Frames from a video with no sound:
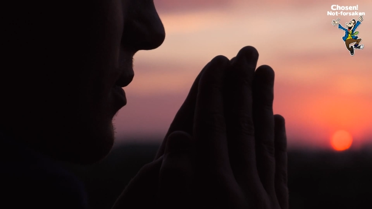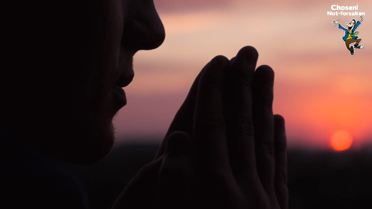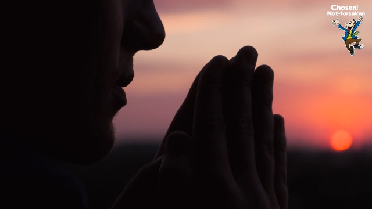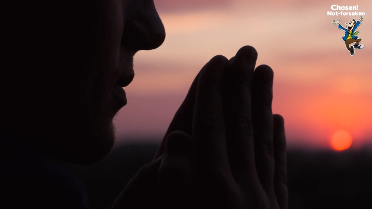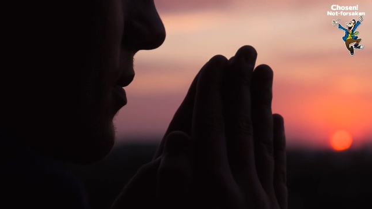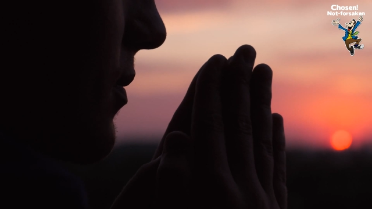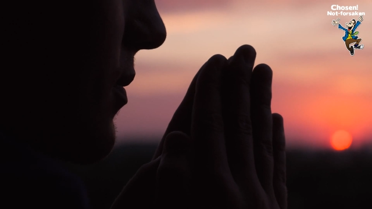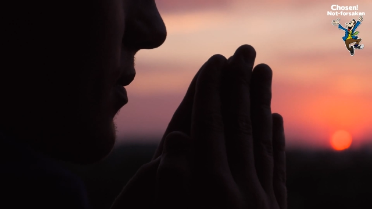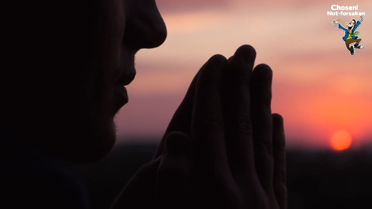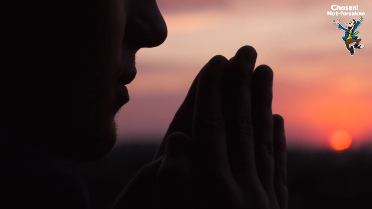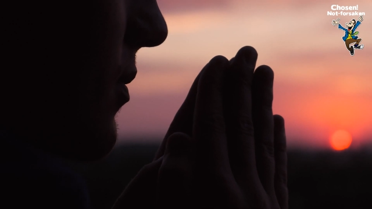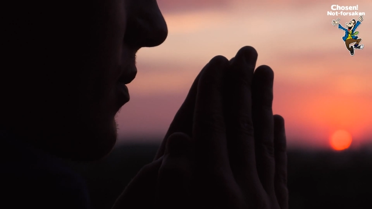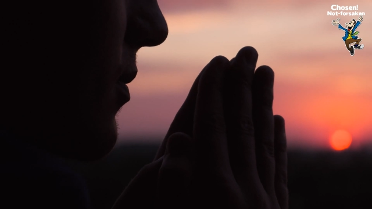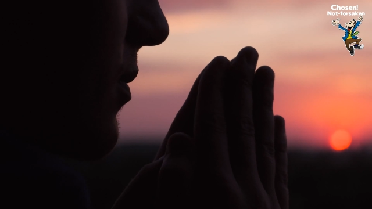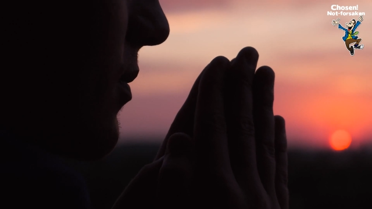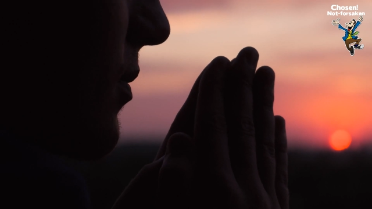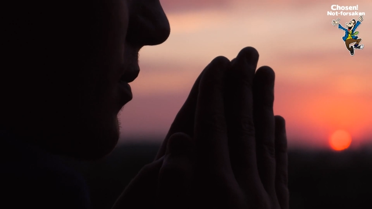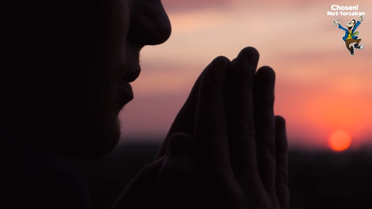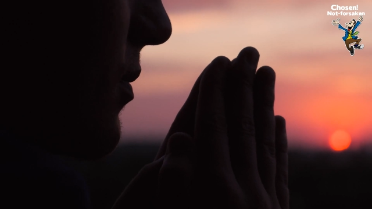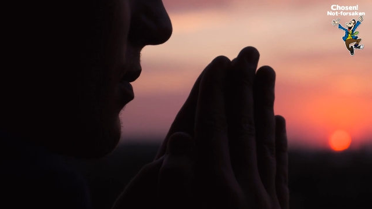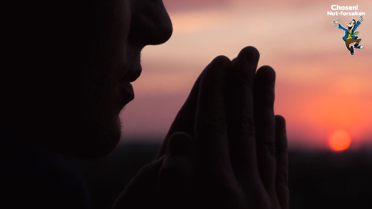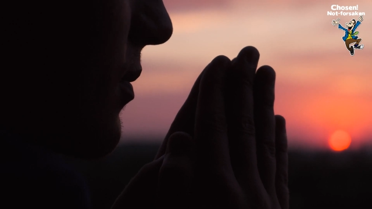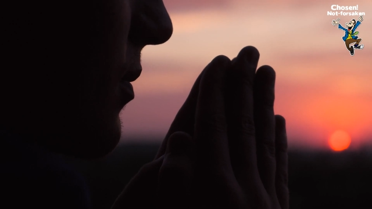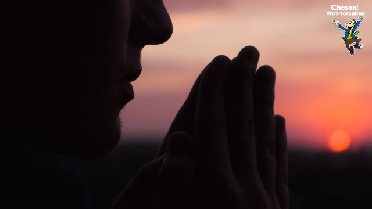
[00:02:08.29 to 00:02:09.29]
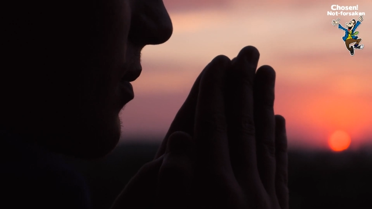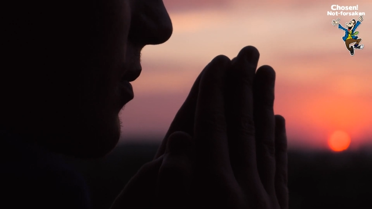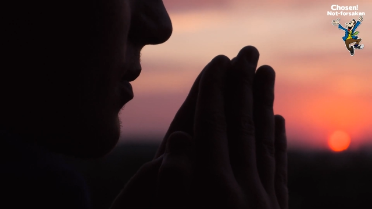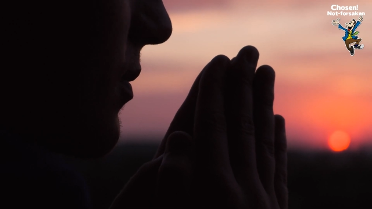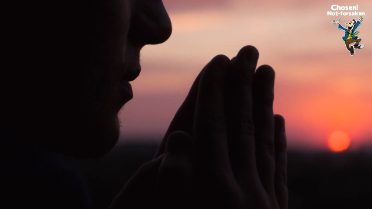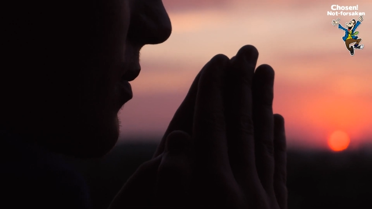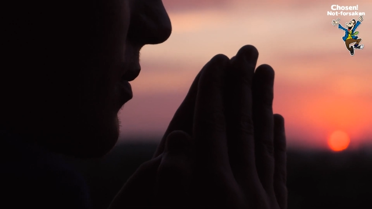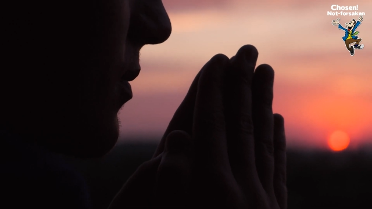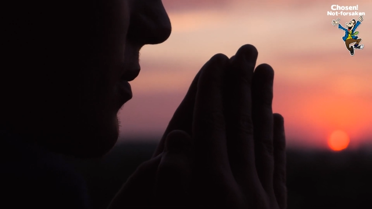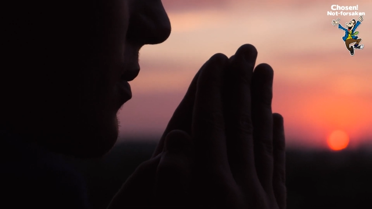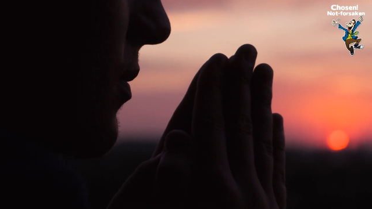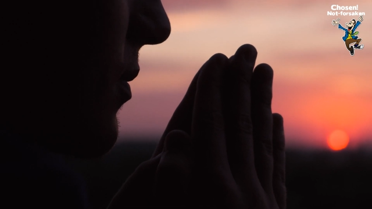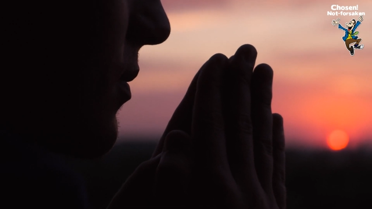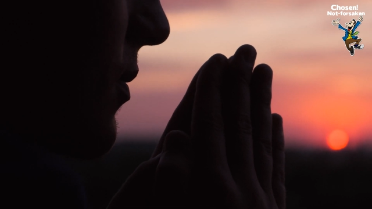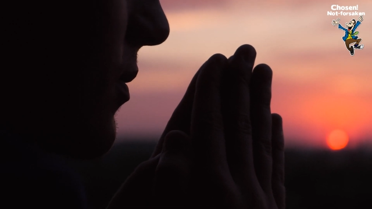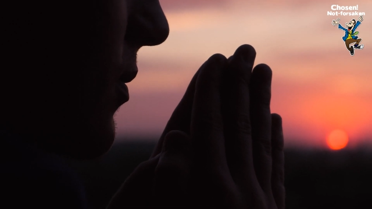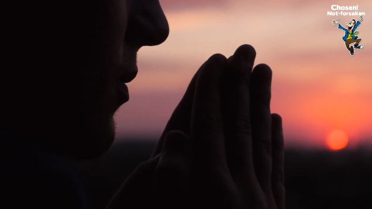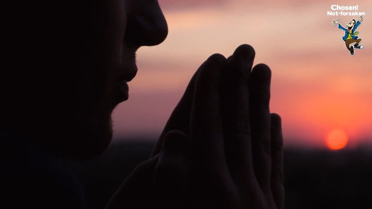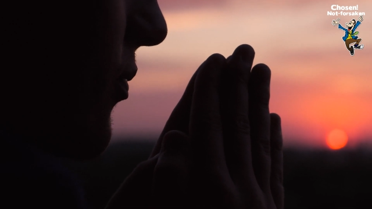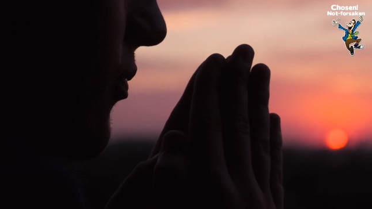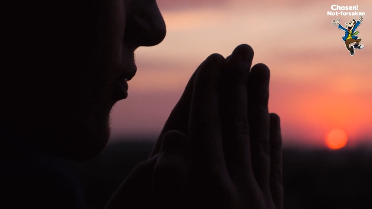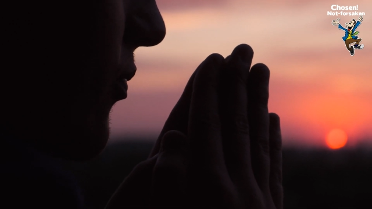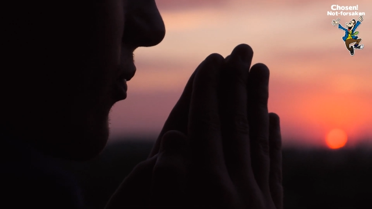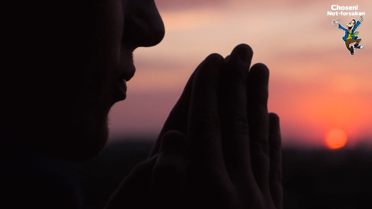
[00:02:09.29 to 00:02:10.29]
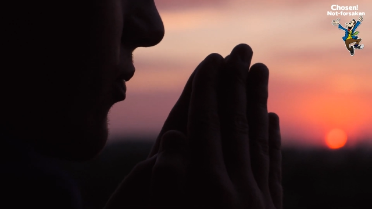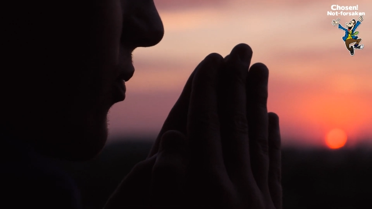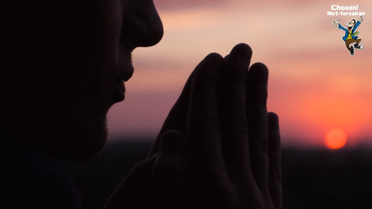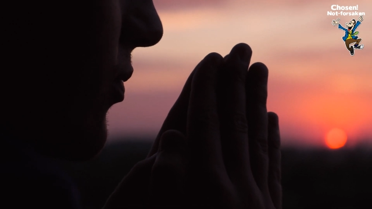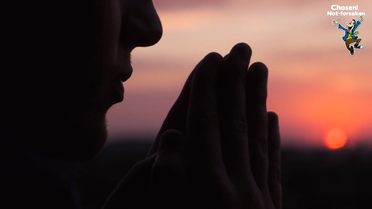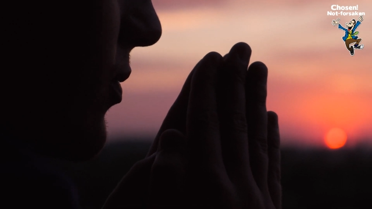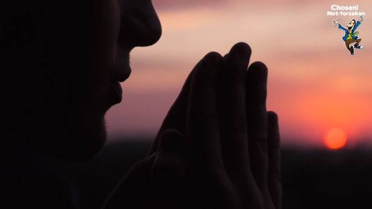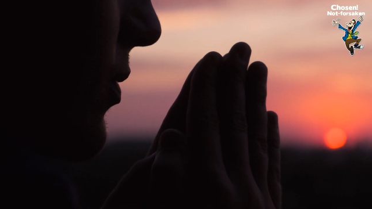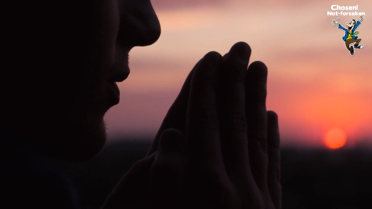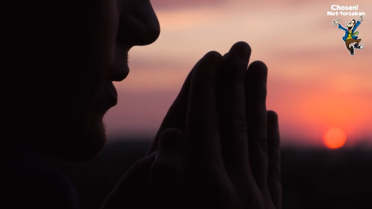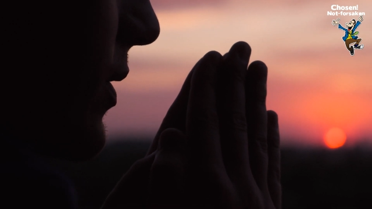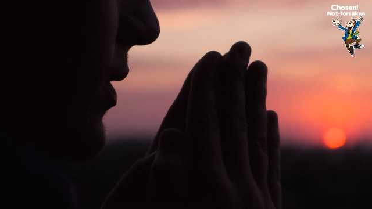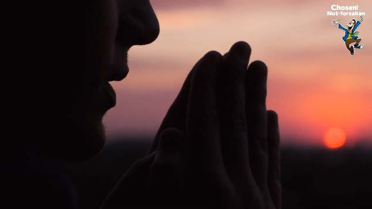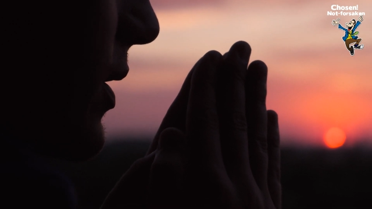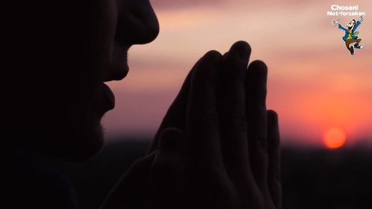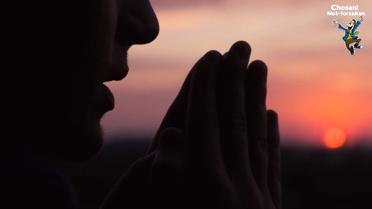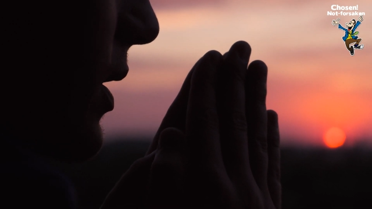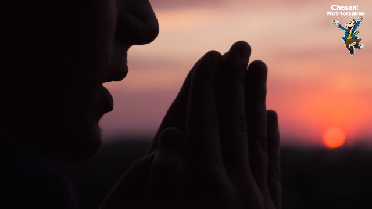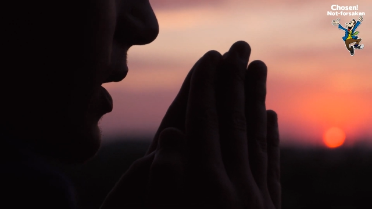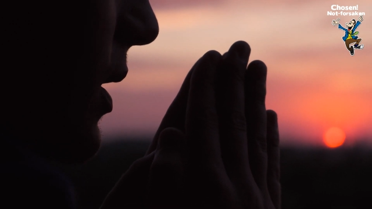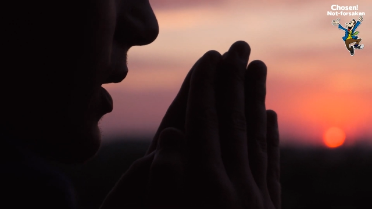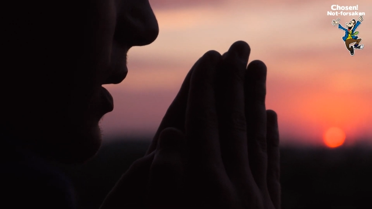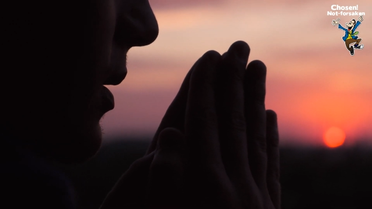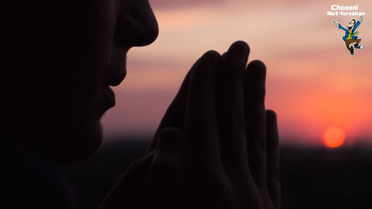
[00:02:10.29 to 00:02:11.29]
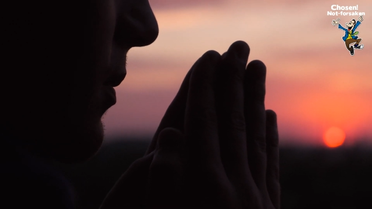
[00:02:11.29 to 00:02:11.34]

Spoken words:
No face is visible, so there are no lips to read.